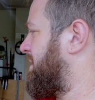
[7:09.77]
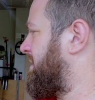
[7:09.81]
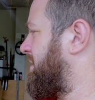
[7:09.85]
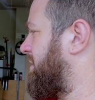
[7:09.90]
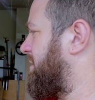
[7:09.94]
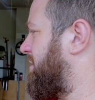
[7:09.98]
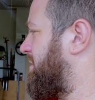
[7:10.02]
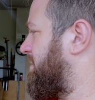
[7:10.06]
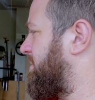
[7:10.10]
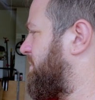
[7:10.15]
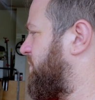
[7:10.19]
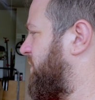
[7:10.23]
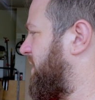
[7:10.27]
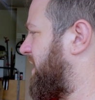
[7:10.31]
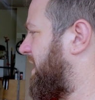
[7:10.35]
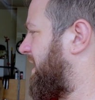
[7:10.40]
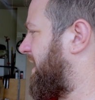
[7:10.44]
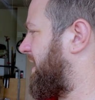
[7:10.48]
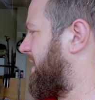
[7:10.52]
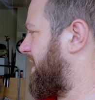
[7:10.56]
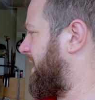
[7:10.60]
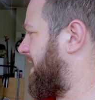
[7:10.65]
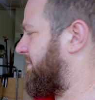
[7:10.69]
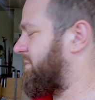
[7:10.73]
We
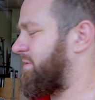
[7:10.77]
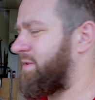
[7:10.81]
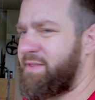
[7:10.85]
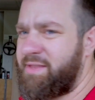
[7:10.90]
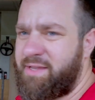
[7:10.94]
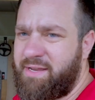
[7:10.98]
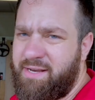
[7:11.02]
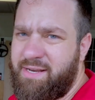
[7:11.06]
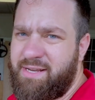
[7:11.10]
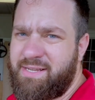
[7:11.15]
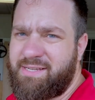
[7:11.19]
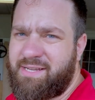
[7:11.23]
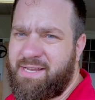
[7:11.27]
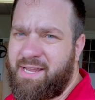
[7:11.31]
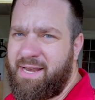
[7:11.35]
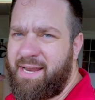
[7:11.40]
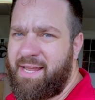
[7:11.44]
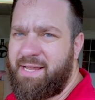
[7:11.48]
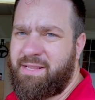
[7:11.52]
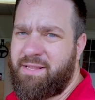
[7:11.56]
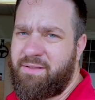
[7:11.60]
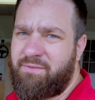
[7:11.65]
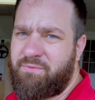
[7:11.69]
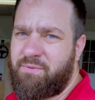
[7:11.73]
got everything
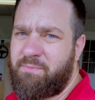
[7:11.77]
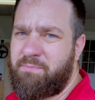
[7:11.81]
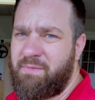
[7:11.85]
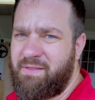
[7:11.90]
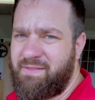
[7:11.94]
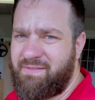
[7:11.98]
disconnected from the